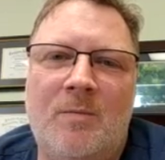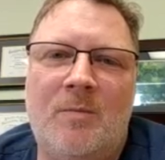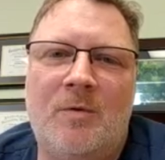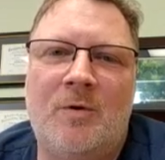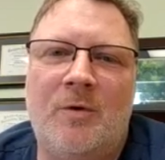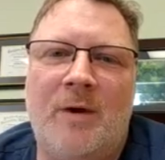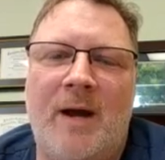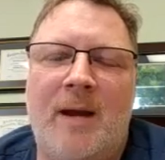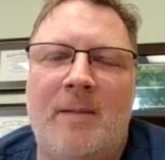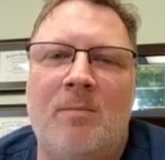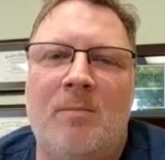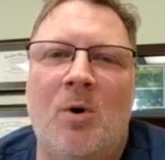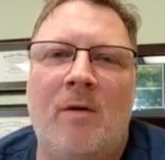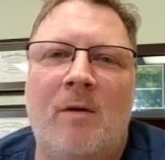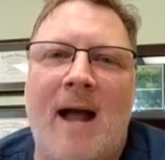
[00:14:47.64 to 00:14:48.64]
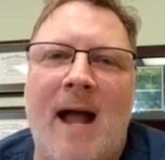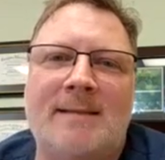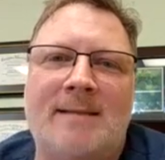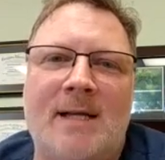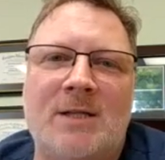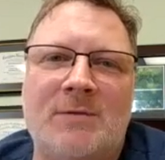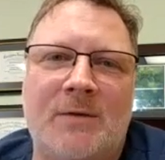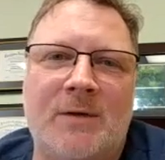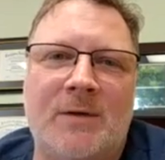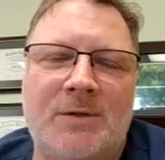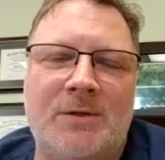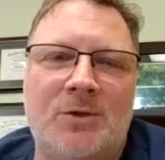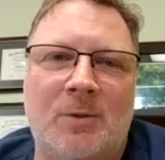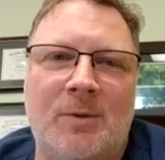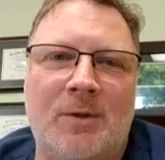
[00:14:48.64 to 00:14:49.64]
create more access for
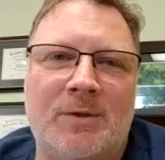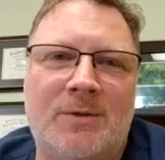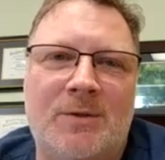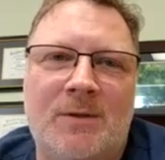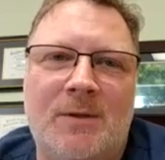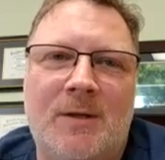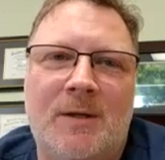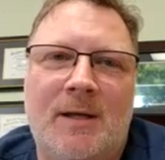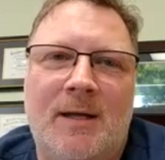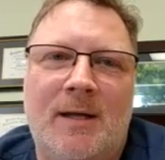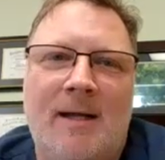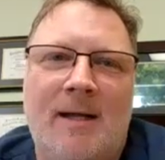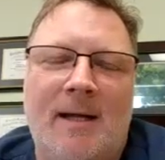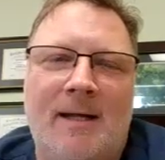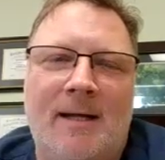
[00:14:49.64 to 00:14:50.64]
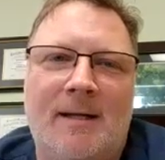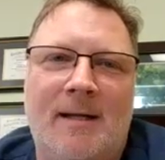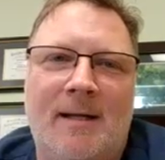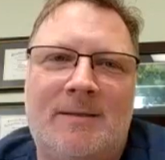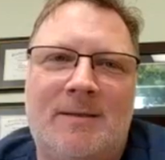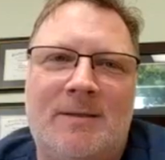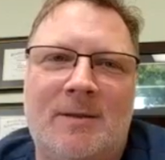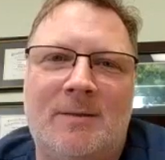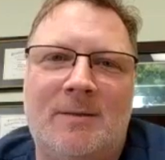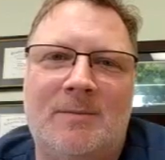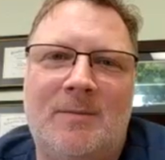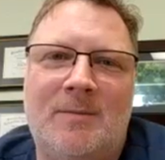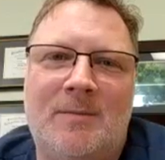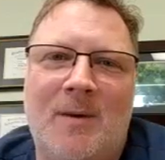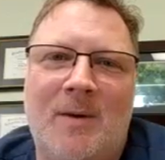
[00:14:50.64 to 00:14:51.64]
consumers to
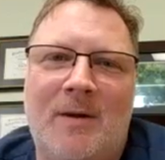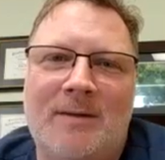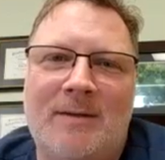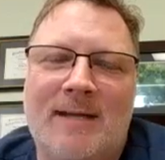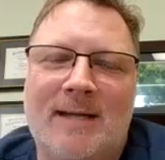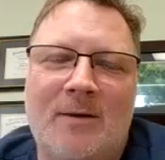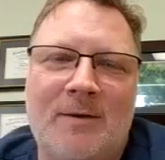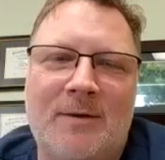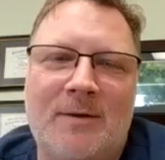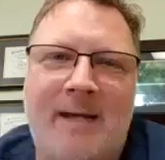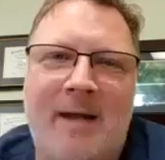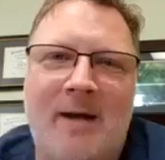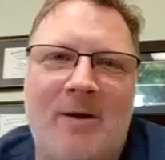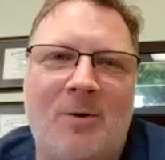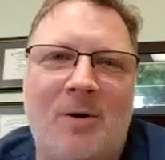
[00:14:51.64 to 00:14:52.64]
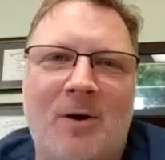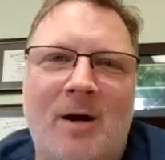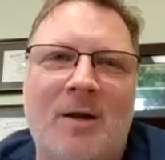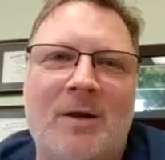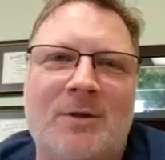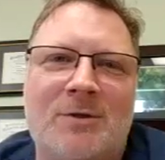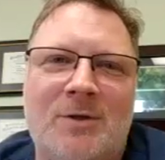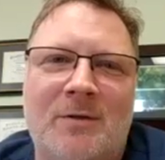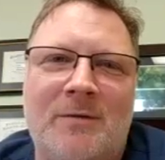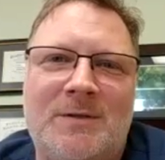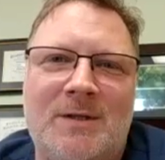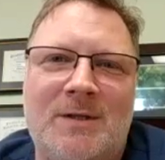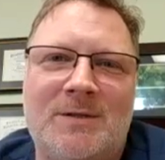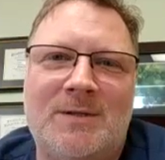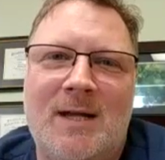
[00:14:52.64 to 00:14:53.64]
whether it's healthcare or other
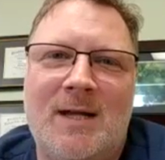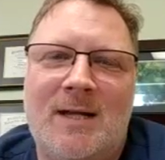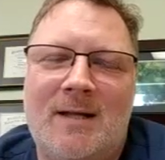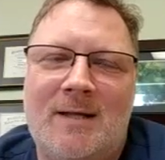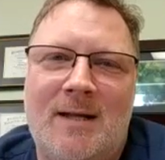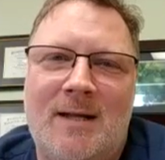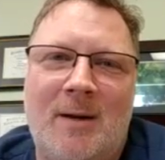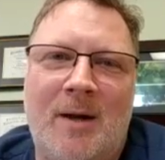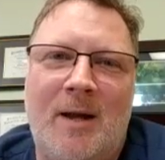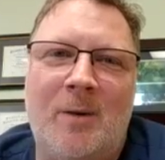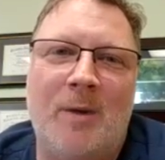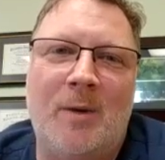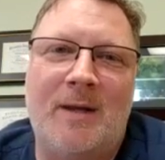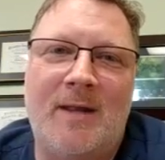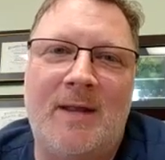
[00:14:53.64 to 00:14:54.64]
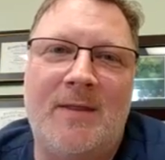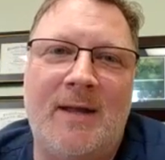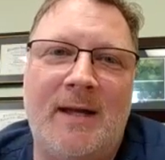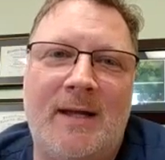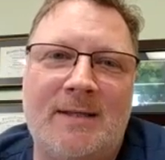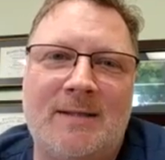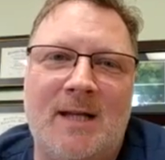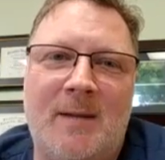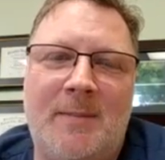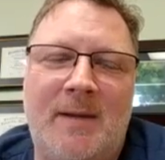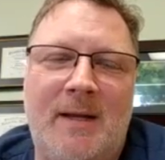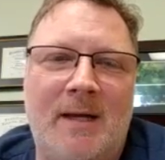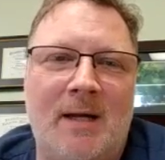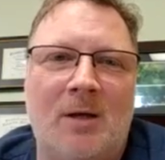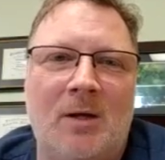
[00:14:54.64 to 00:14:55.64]
services, what they think is going to
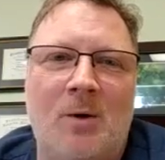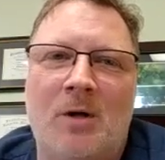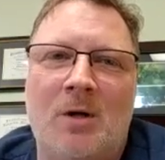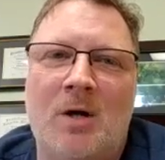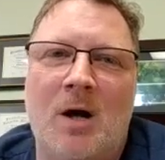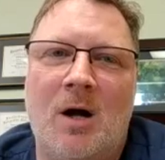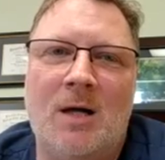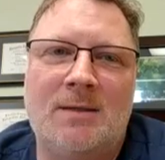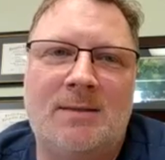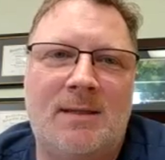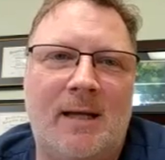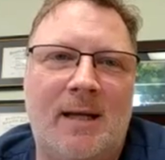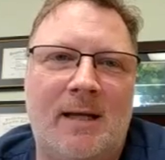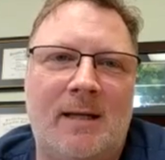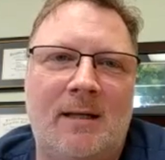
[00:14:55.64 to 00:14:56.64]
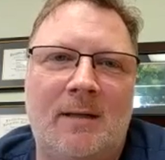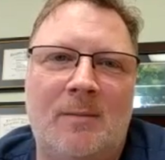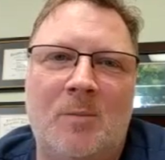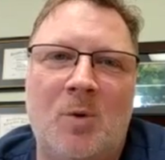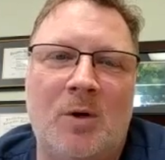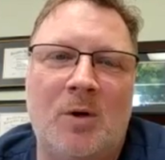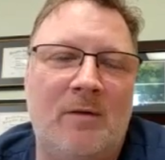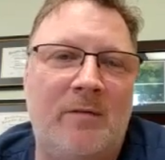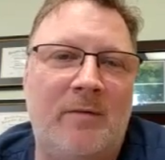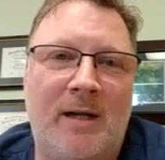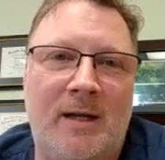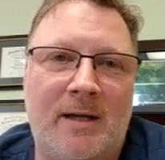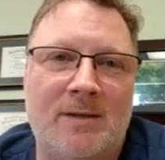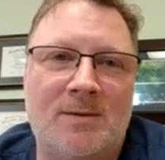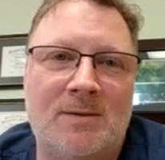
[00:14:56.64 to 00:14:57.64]
be a lower cost and more
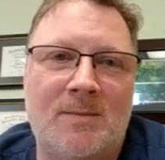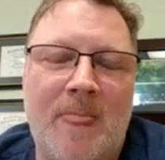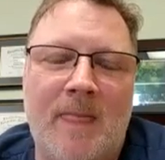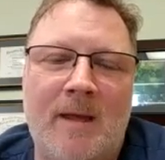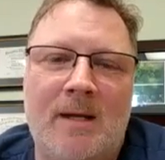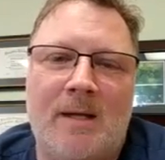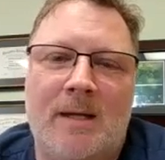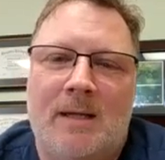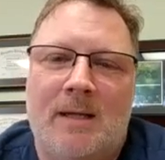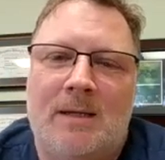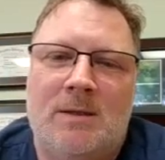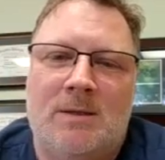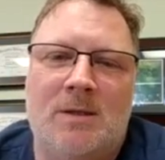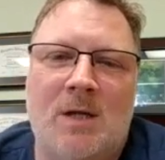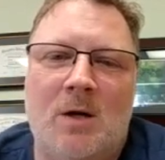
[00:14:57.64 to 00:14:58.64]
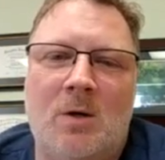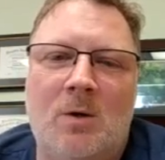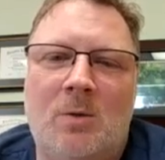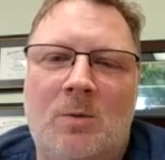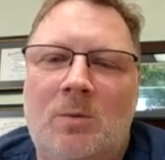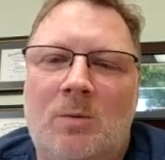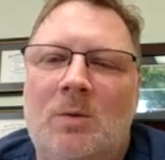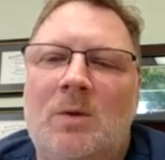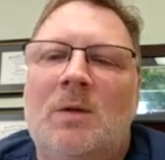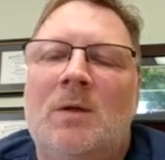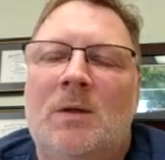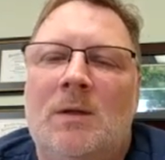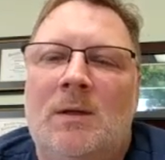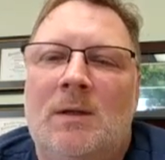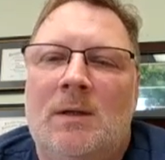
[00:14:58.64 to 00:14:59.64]
convenience. So
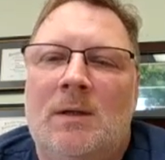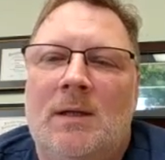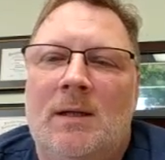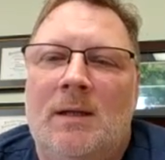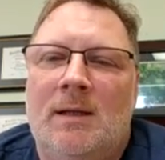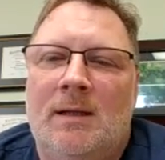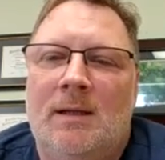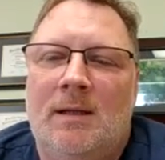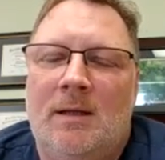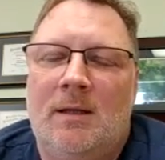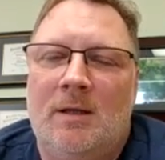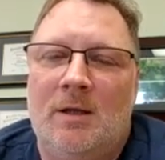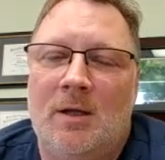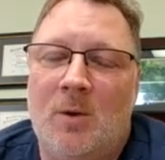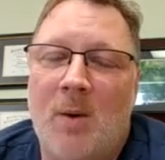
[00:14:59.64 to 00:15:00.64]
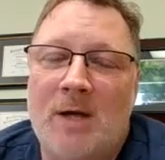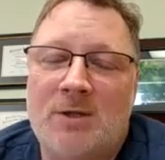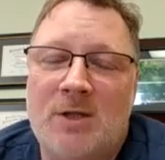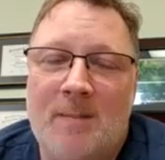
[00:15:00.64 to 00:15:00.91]
the question